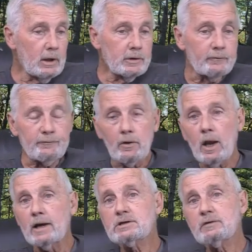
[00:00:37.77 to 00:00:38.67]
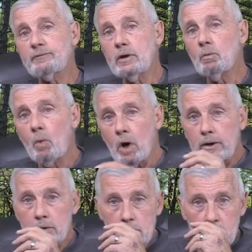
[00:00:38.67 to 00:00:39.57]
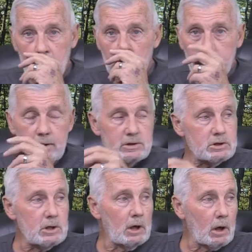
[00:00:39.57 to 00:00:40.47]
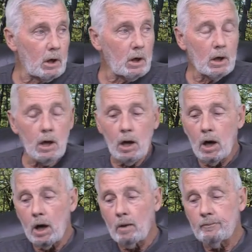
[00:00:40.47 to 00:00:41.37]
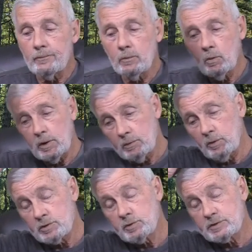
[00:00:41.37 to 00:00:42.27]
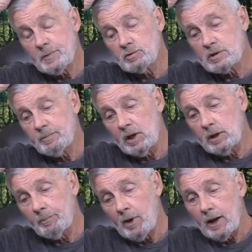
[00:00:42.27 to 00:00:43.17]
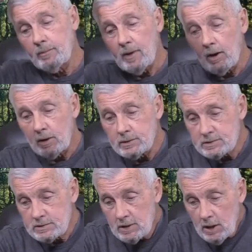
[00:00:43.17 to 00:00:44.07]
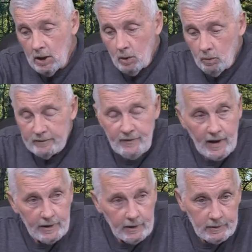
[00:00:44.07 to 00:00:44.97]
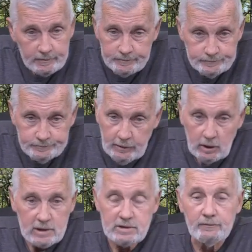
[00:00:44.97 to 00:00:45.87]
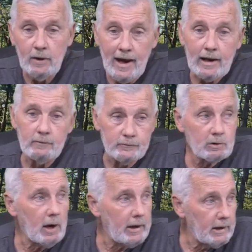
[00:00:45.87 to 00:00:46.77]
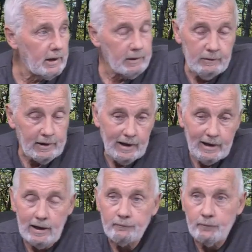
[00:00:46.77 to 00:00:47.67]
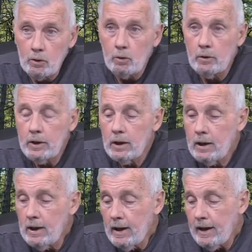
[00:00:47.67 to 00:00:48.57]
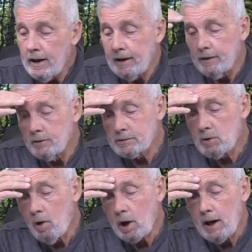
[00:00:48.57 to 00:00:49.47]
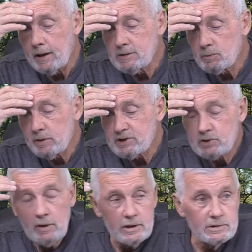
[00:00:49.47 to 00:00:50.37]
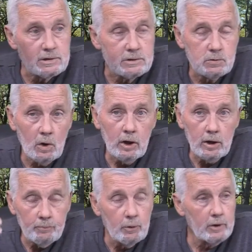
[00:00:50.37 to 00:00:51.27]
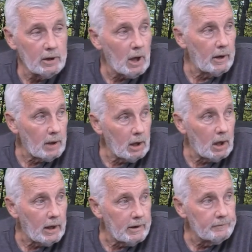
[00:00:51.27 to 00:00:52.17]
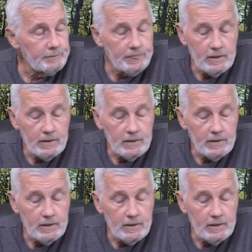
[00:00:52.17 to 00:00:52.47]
the Philosophy 1 and 2 this year, which was supposed to be in the Pine Barrens, we've had because of lack of trying to get, we can't get food, and then there's all kinds of restrictions, we're going to put it online.